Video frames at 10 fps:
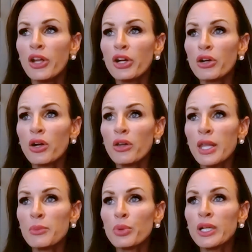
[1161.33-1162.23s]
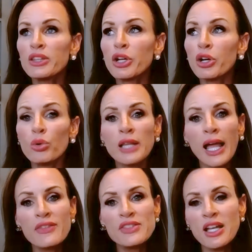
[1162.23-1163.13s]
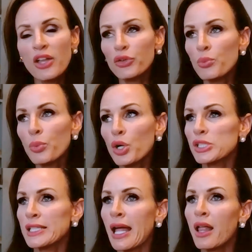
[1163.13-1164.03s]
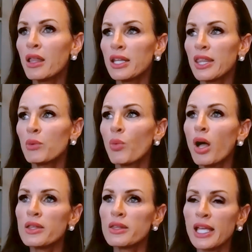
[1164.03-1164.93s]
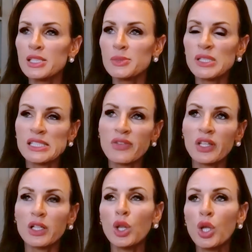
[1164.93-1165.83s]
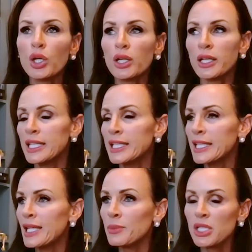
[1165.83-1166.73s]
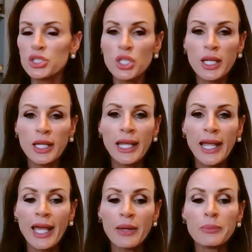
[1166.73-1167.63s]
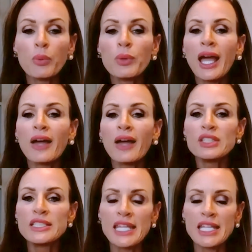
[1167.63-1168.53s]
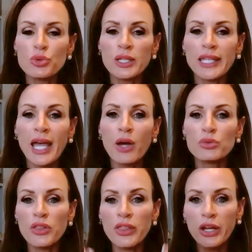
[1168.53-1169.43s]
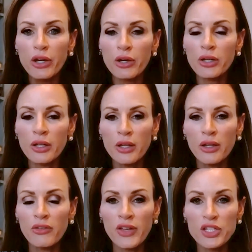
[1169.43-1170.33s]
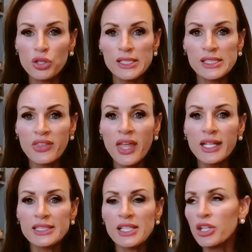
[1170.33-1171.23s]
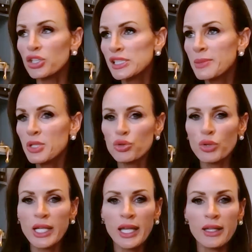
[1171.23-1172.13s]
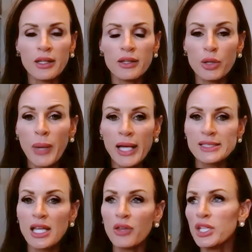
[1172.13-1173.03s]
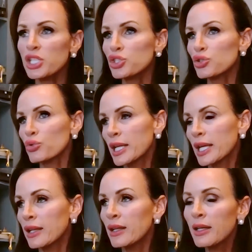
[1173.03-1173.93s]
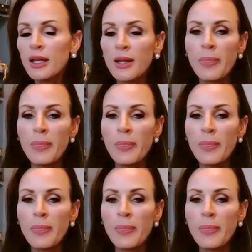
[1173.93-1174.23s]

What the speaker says: They bring their own lifestyle, their own personality. They want that specific look and an image, but we have to take into account their facial aesthetics and their symmetry and their past health history. And